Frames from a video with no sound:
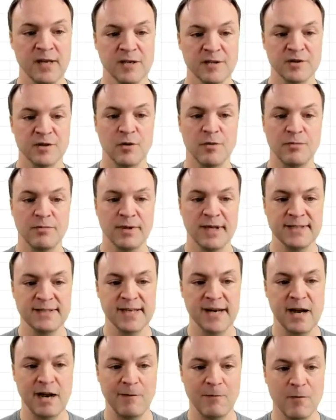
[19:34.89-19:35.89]
So let's
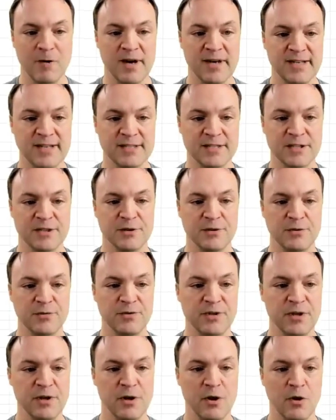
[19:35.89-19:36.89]
say I wanted
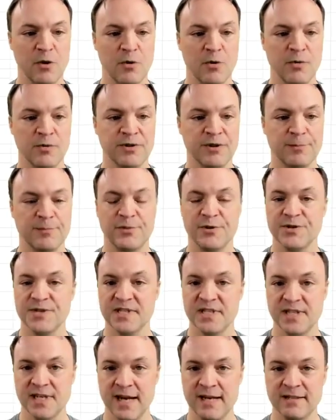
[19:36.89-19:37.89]
to know the
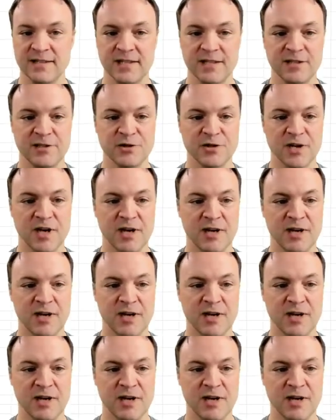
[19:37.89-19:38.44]
percentage